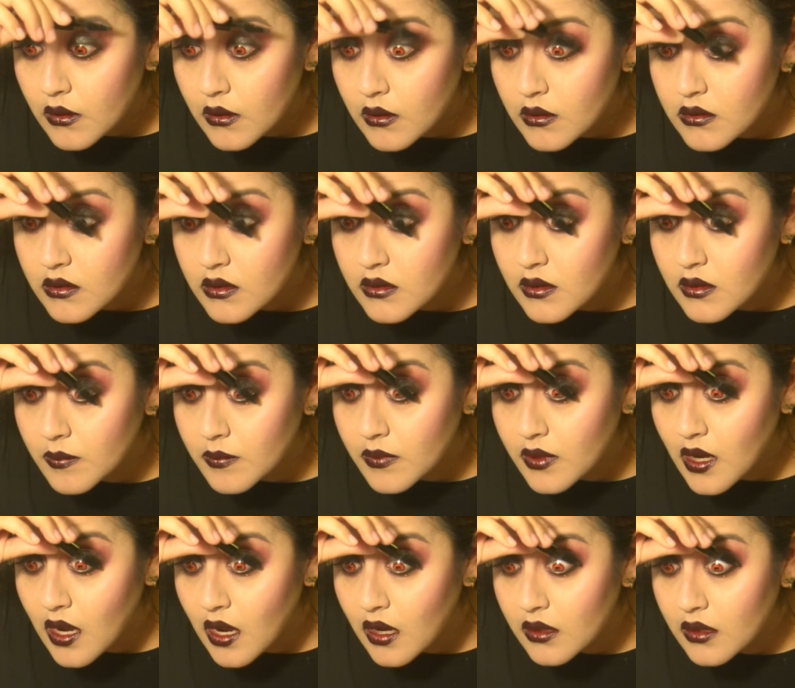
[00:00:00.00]
Since
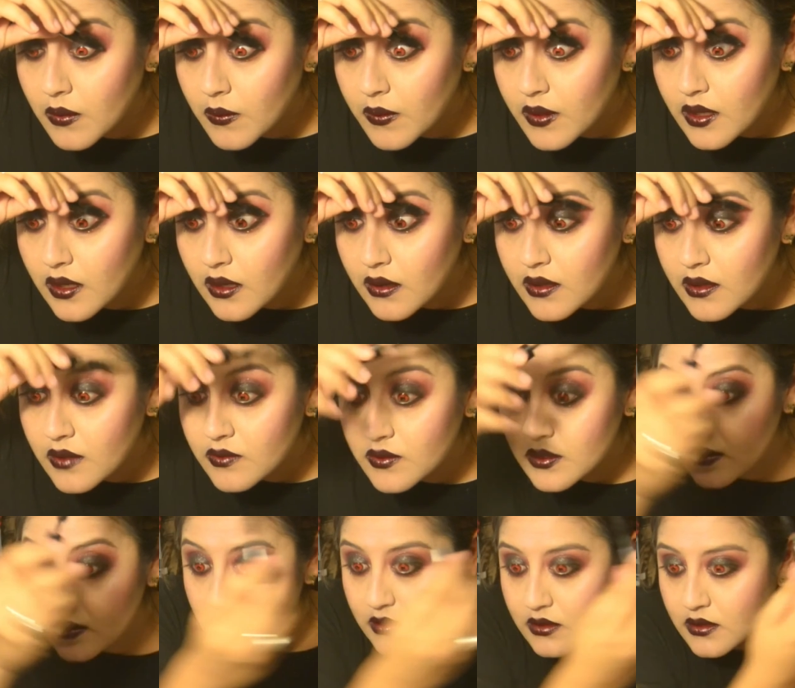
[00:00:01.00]
I'm not going out
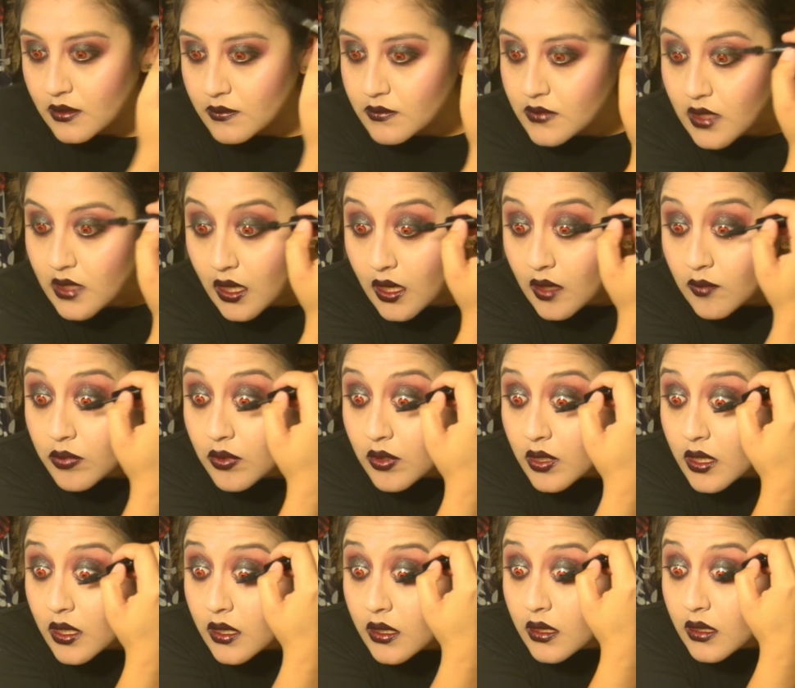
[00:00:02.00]
after this, I'm not
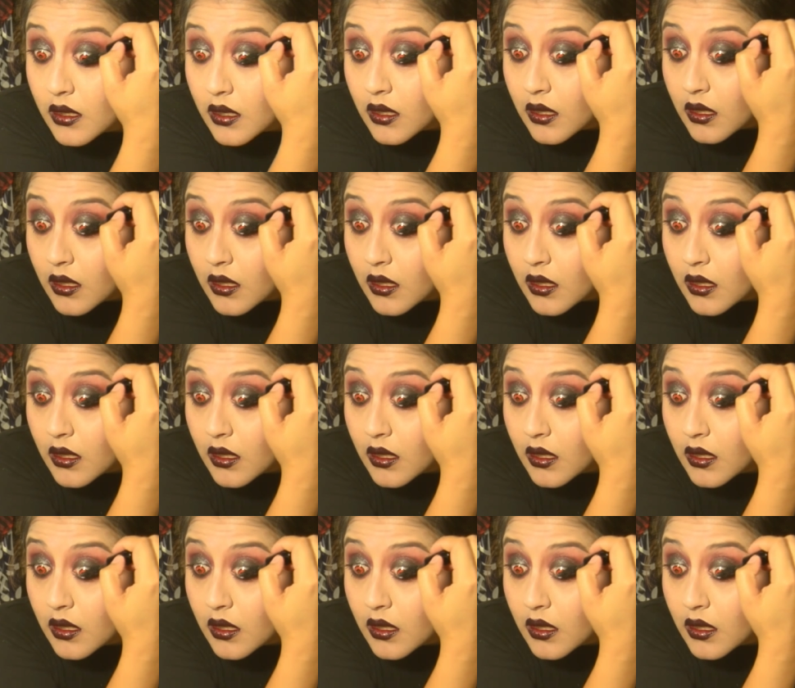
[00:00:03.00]
putting